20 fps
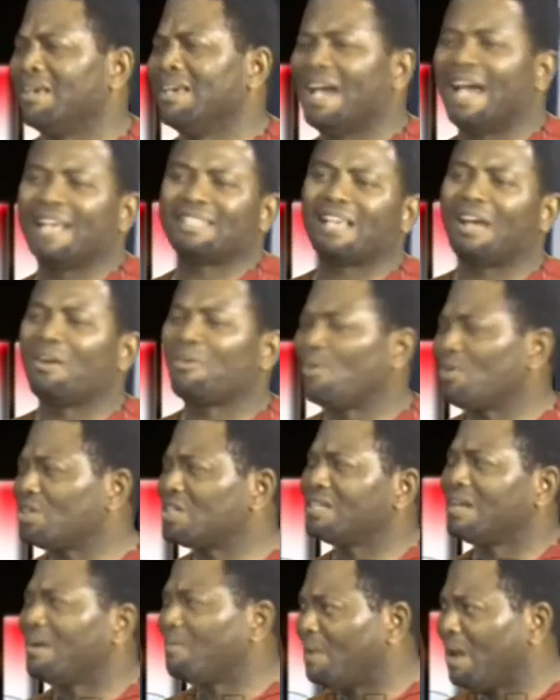I start
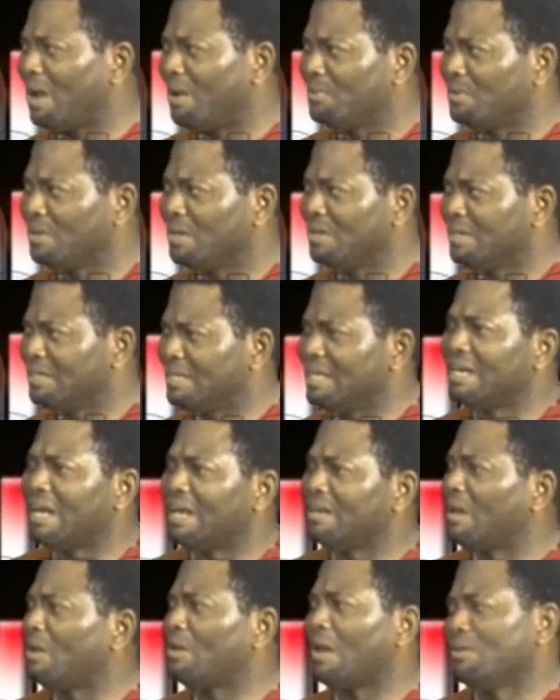rushing around. Then
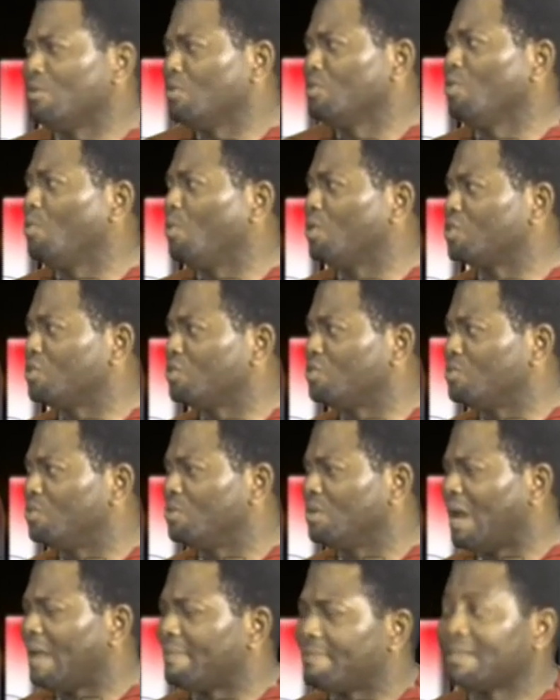I don't know what to do.
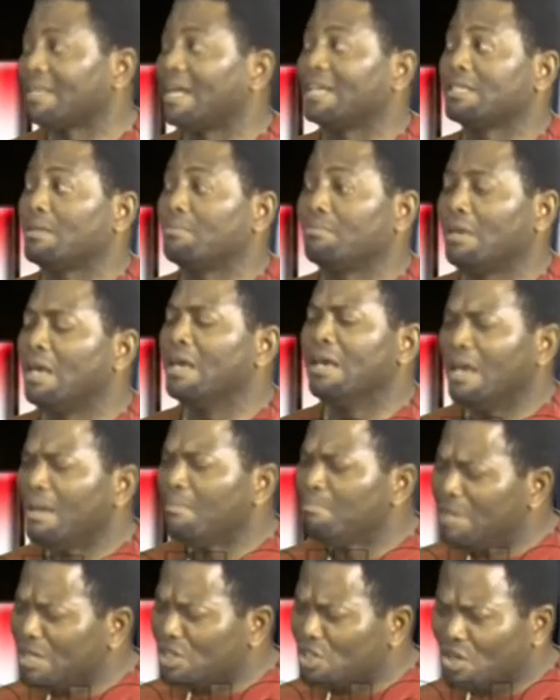I think that's a
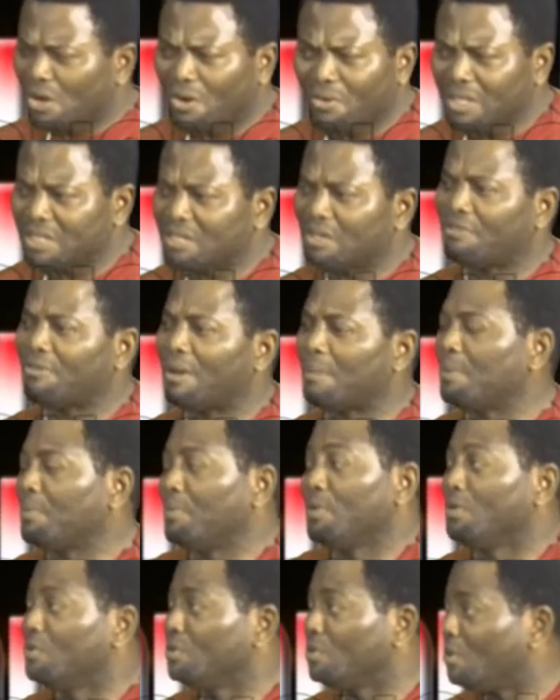majority of our
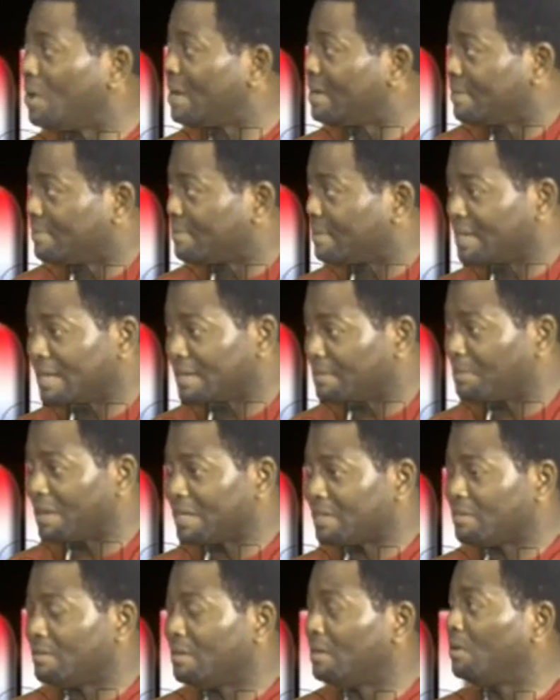people don't know anything
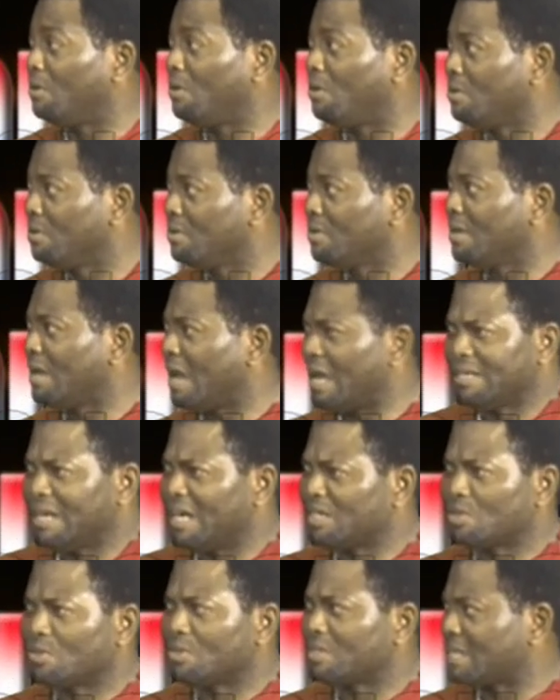about the law. And
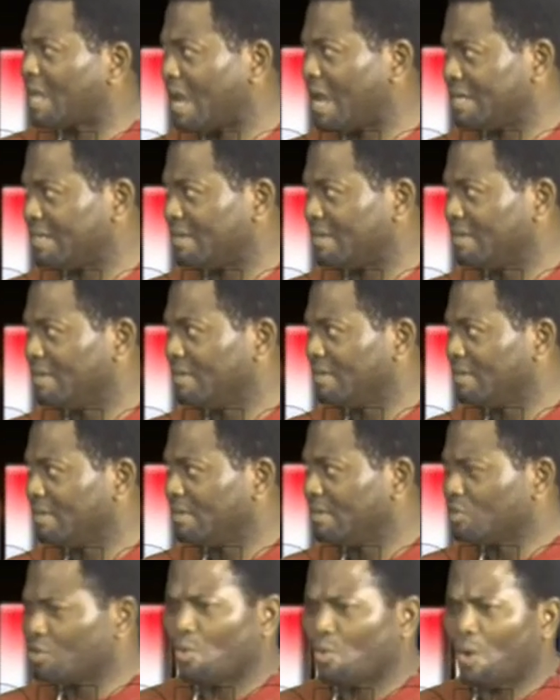that's so sad.
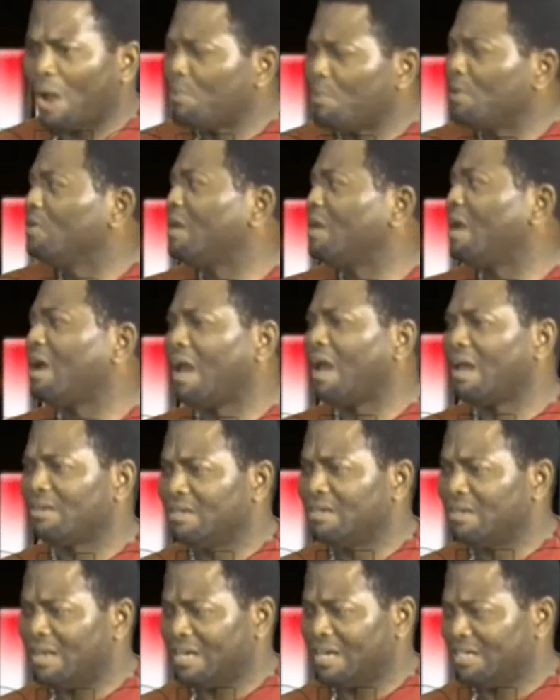So why will you not
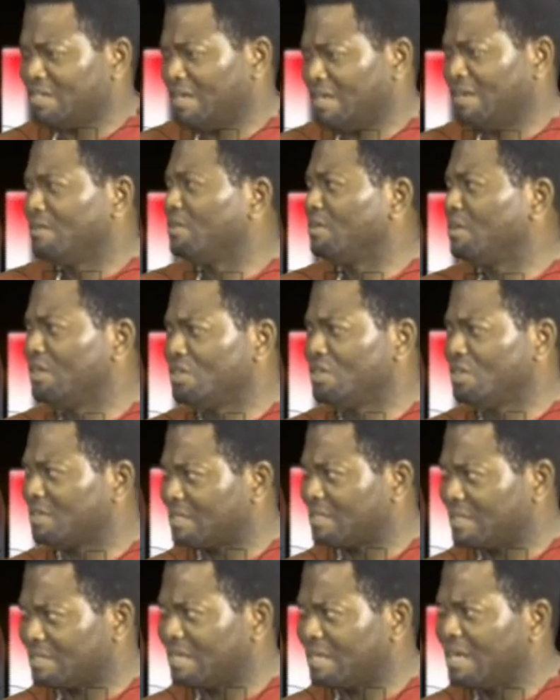allege
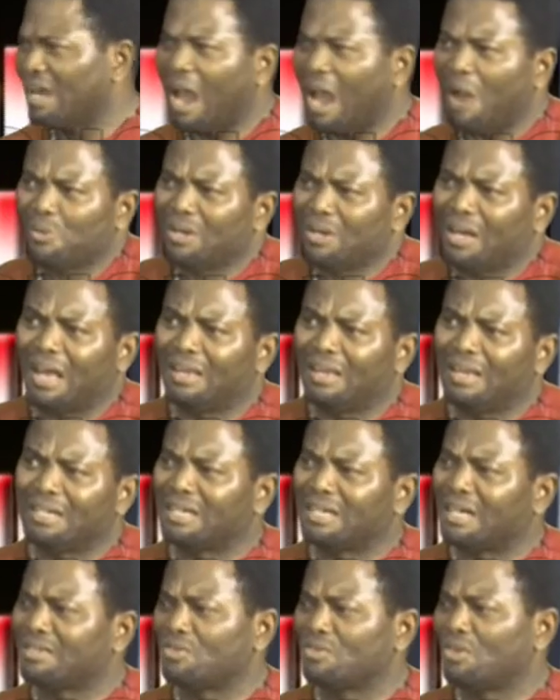injustice? How will you not
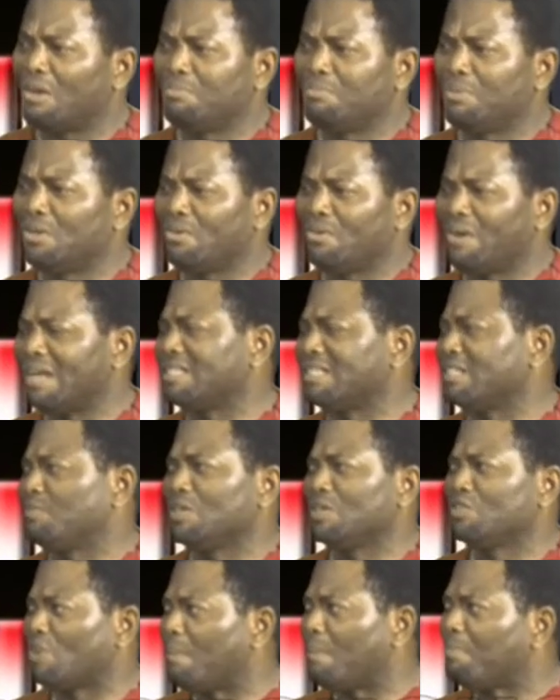allege that your right is
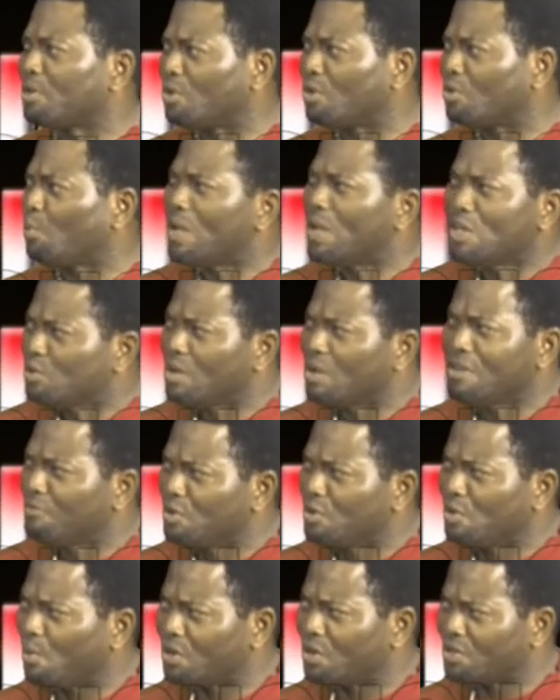being trampled on when you don't
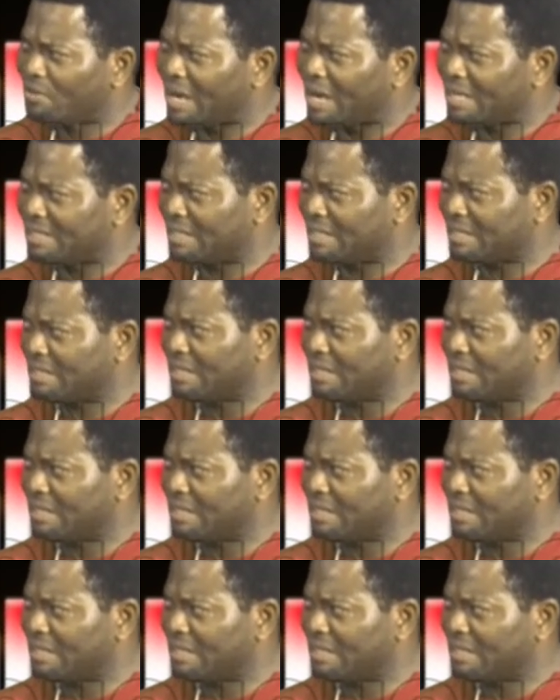even know what the right is?